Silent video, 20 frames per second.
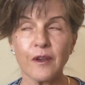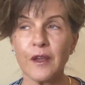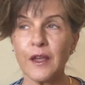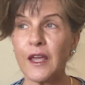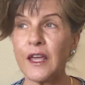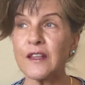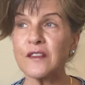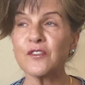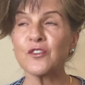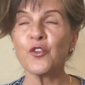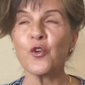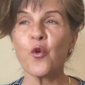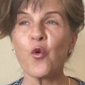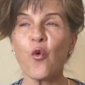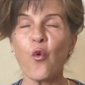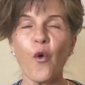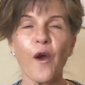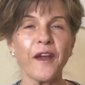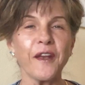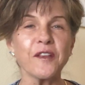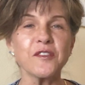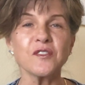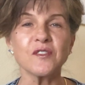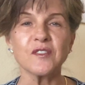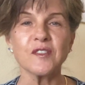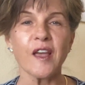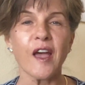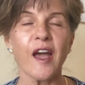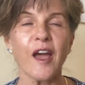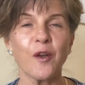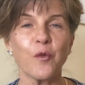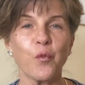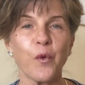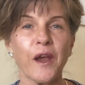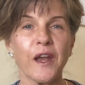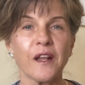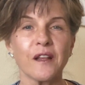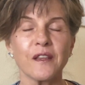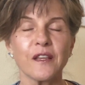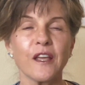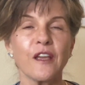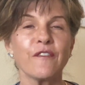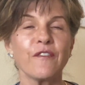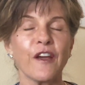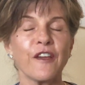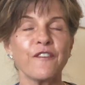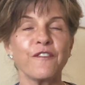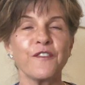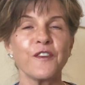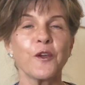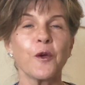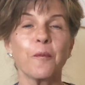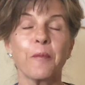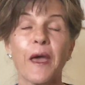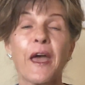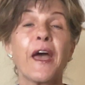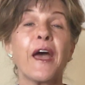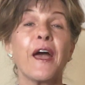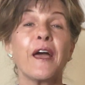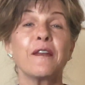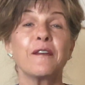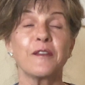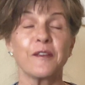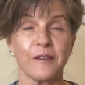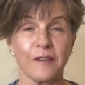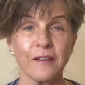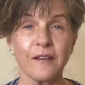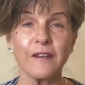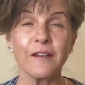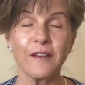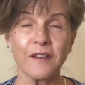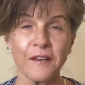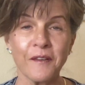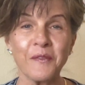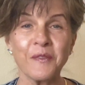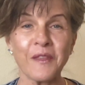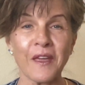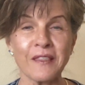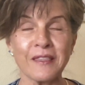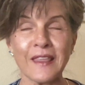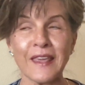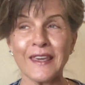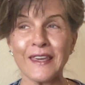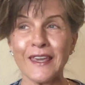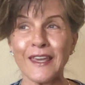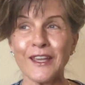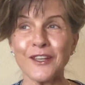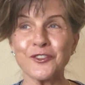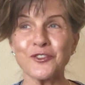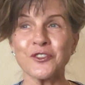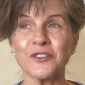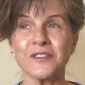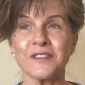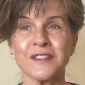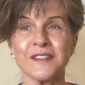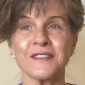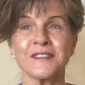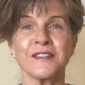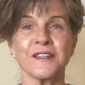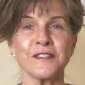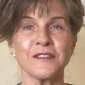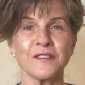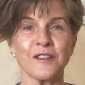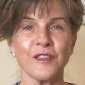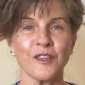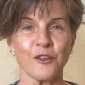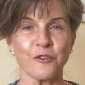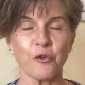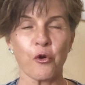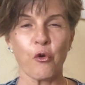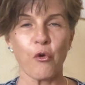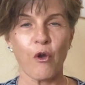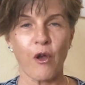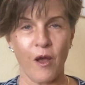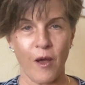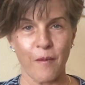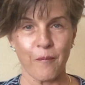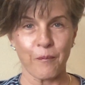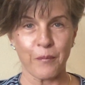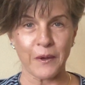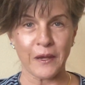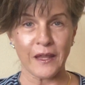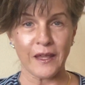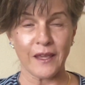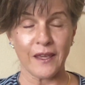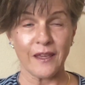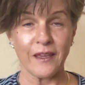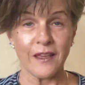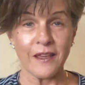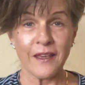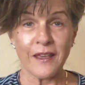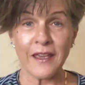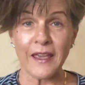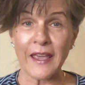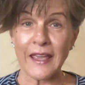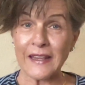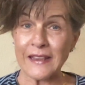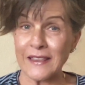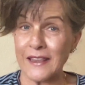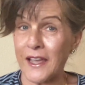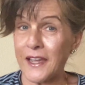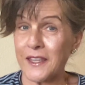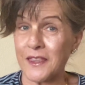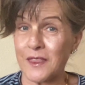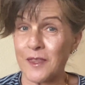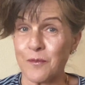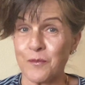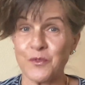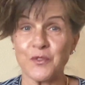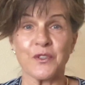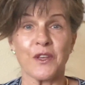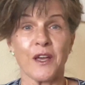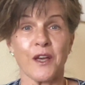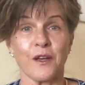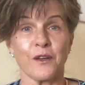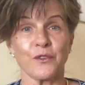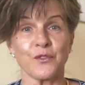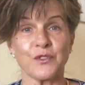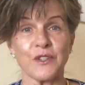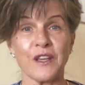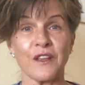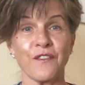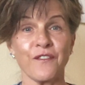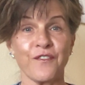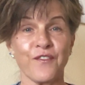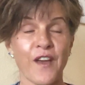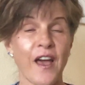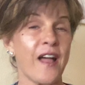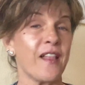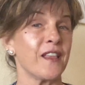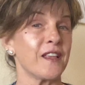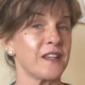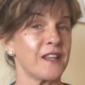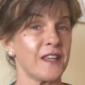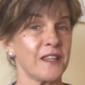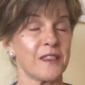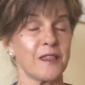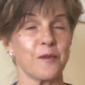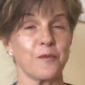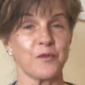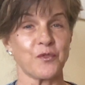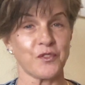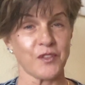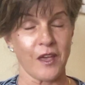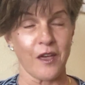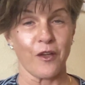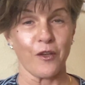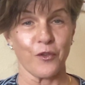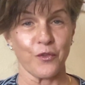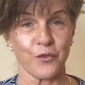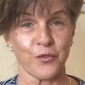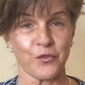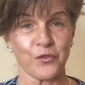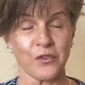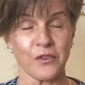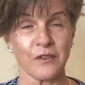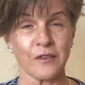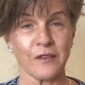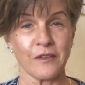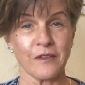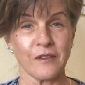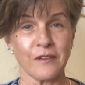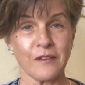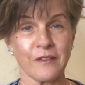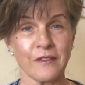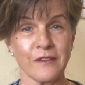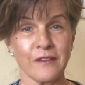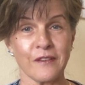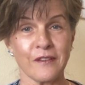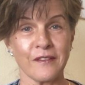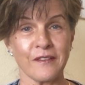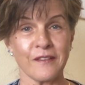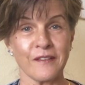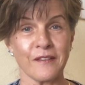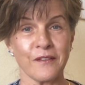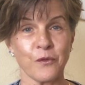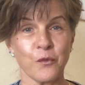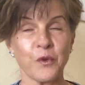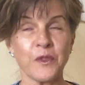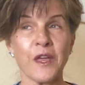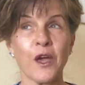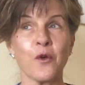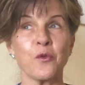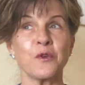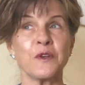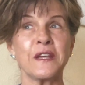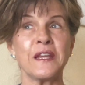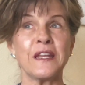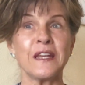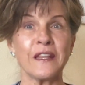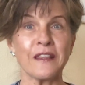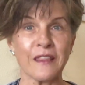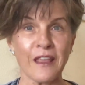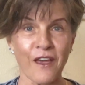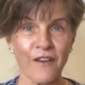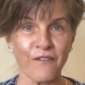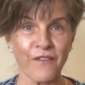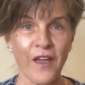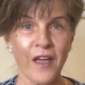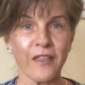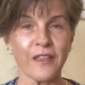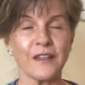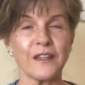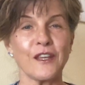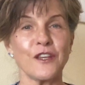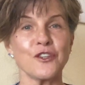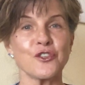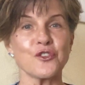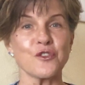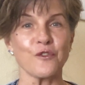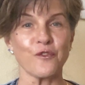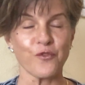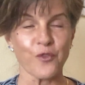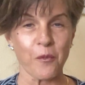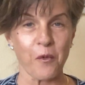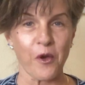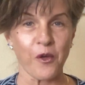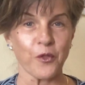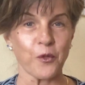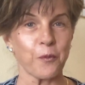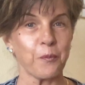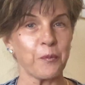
It's quite a sad way to live. I feel bad that they can't just exist in their own company and like themselves and validate themselves without needing that validation from other